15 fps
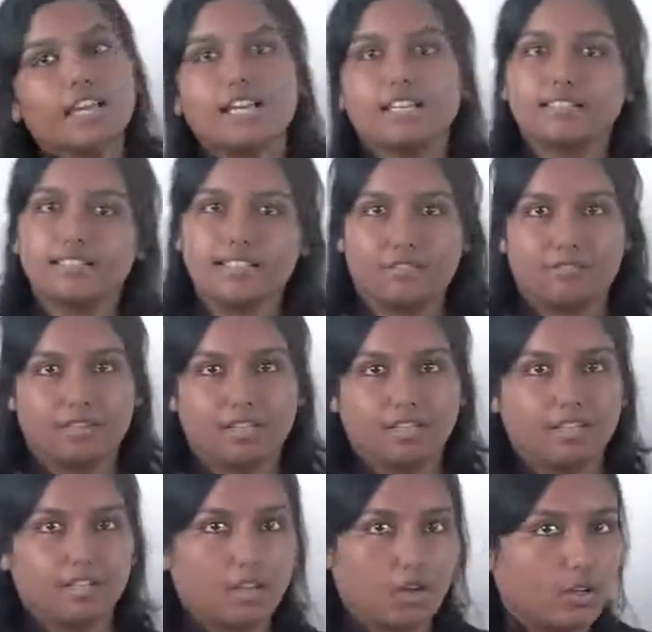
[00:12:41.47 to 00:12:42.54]
7.
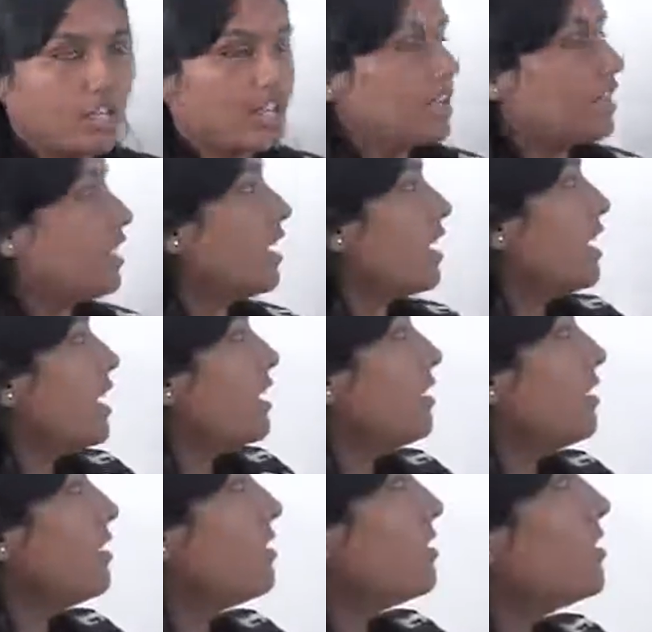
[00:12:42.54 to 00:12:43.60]
Okay?
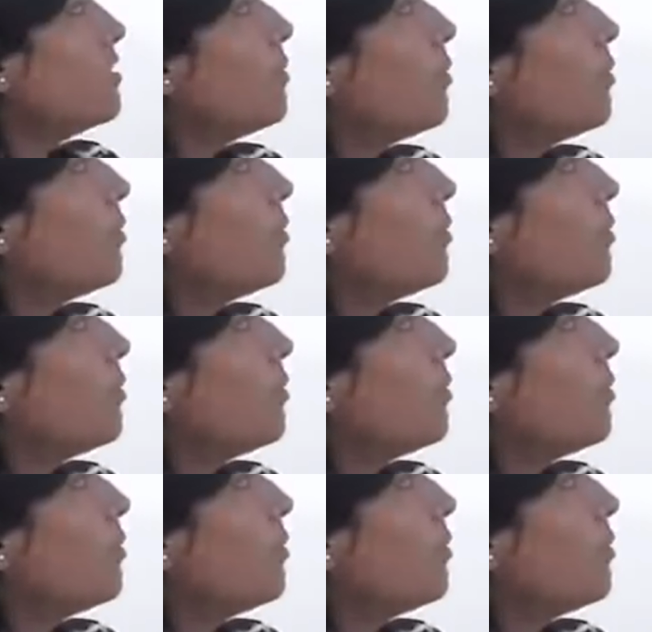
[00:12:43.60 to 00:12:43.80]
This is the